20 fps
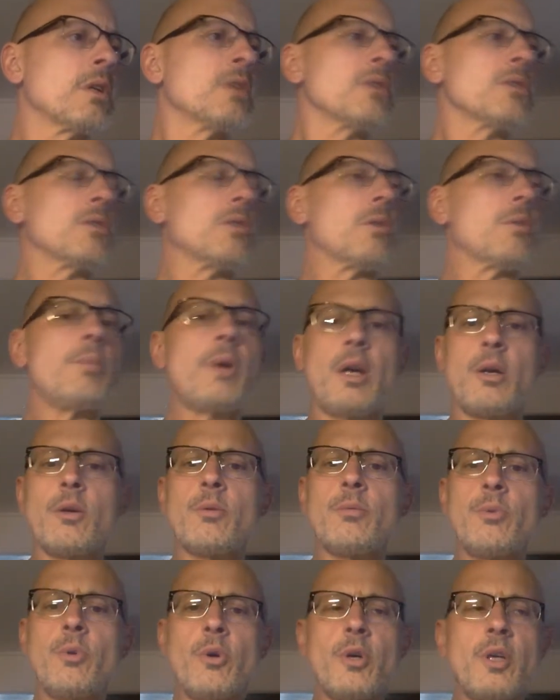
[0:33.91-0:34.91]
So the
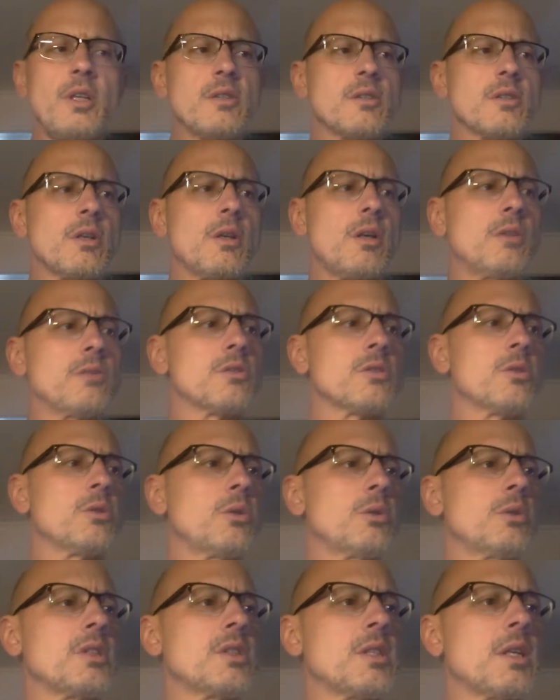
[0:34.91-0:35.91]
PowerPoint is called
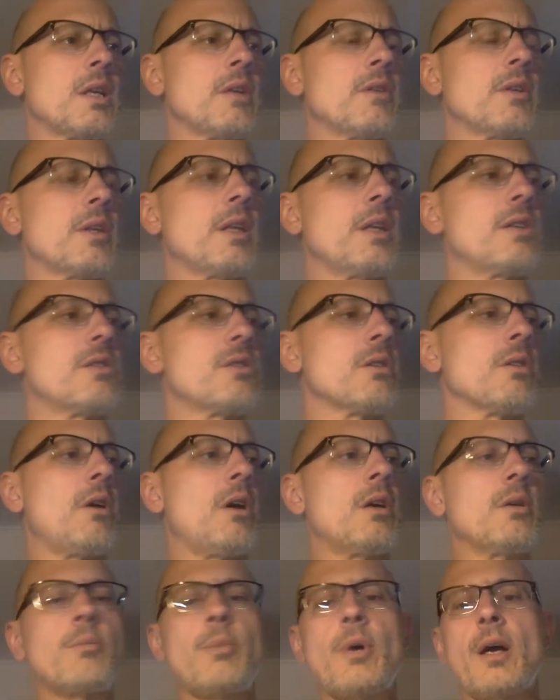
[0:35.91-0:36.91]
School Desegregation
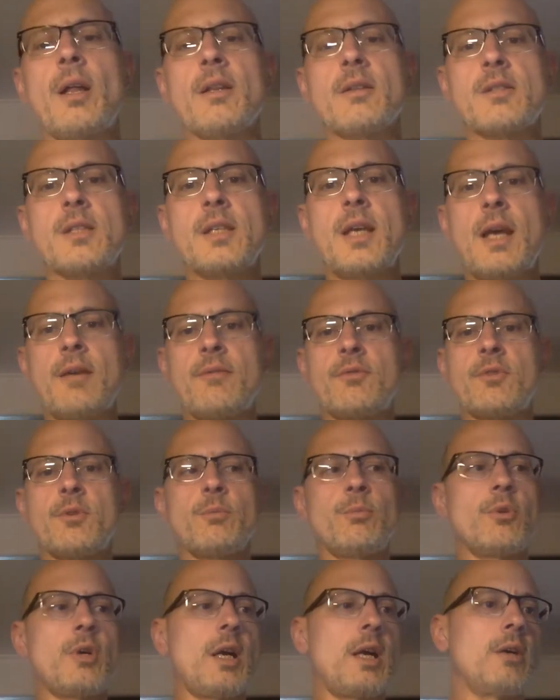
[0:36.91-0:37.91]
Law and Policy After
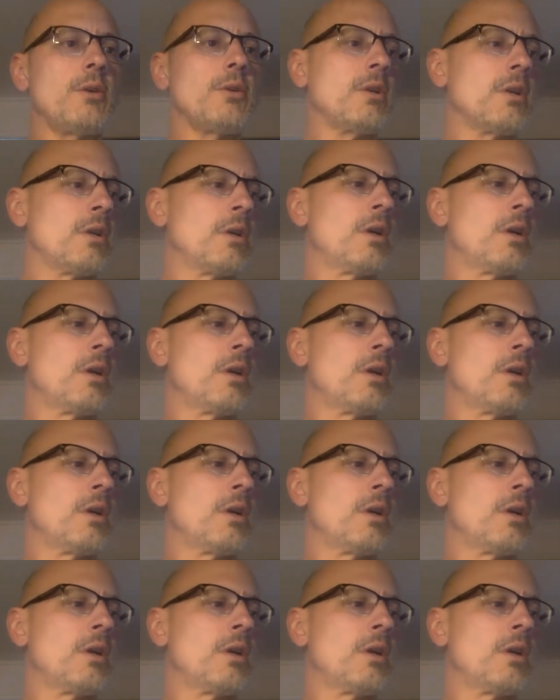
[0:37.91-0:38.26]
Brown.